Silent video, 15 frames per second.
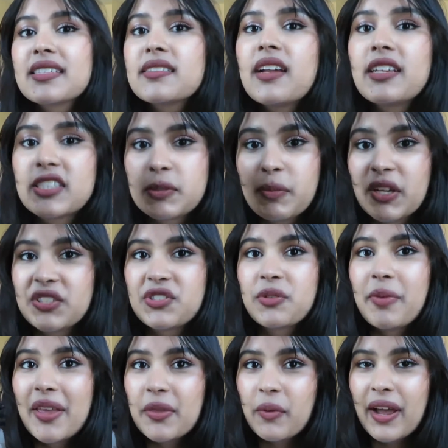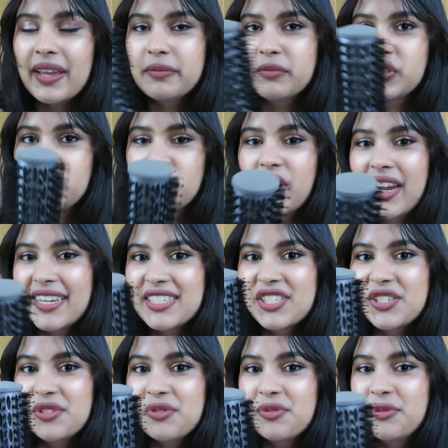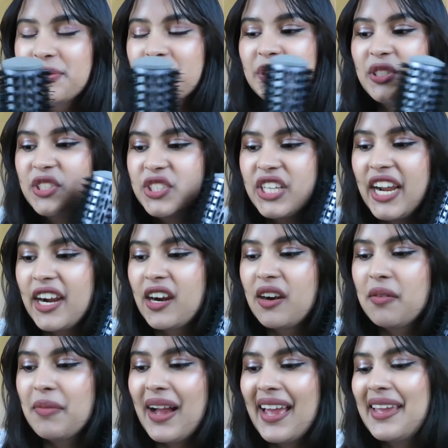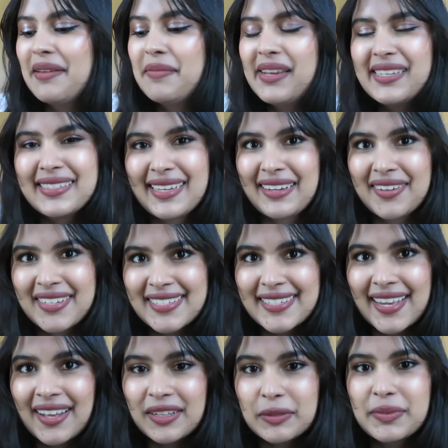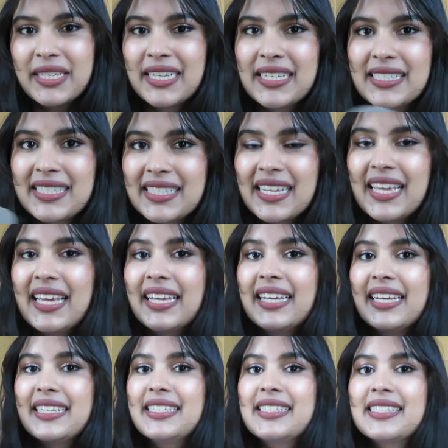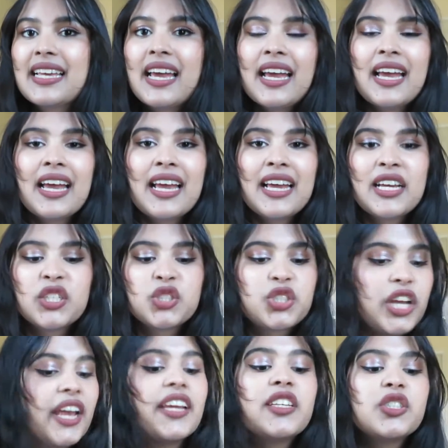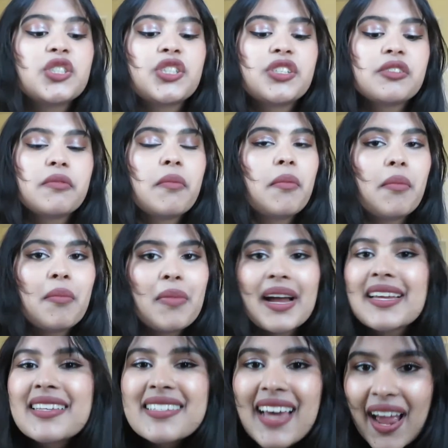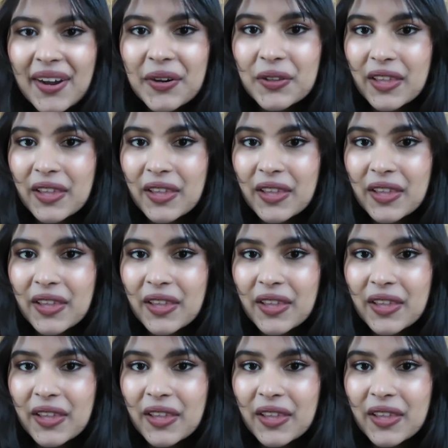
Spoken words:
is not sponsored, by the way. I'm just trying to share my amazing intel because it has changed my entire